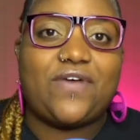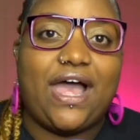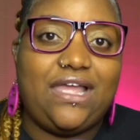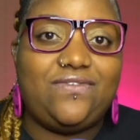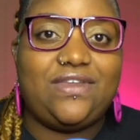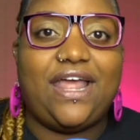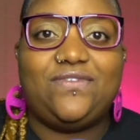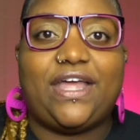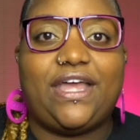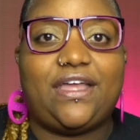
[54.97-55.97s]
I even have
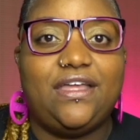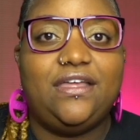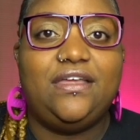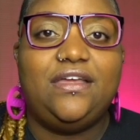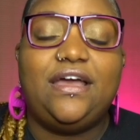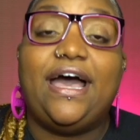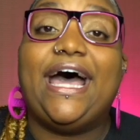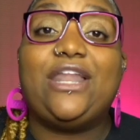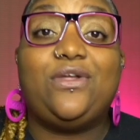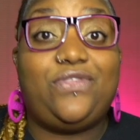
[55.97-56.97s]

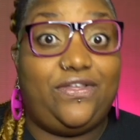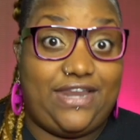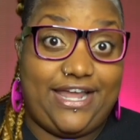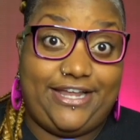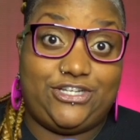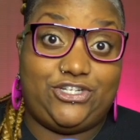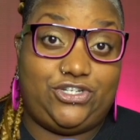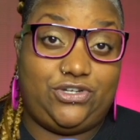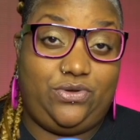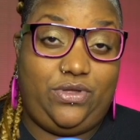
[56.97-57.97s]
I don't think that I can
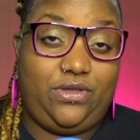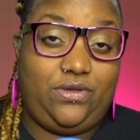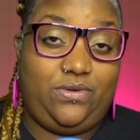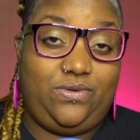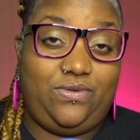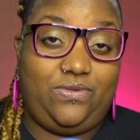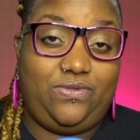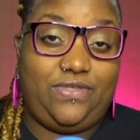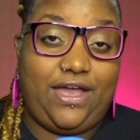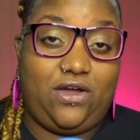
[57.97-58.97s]
show you
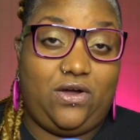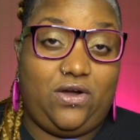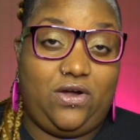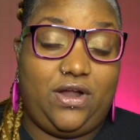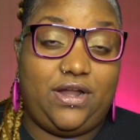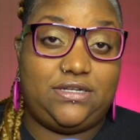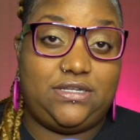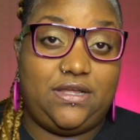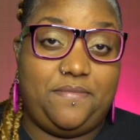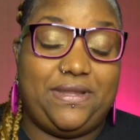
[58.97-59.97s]
that card,
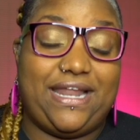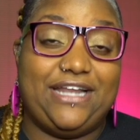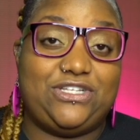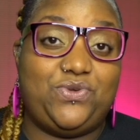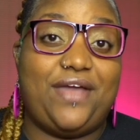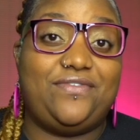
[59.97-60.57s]
but I do have a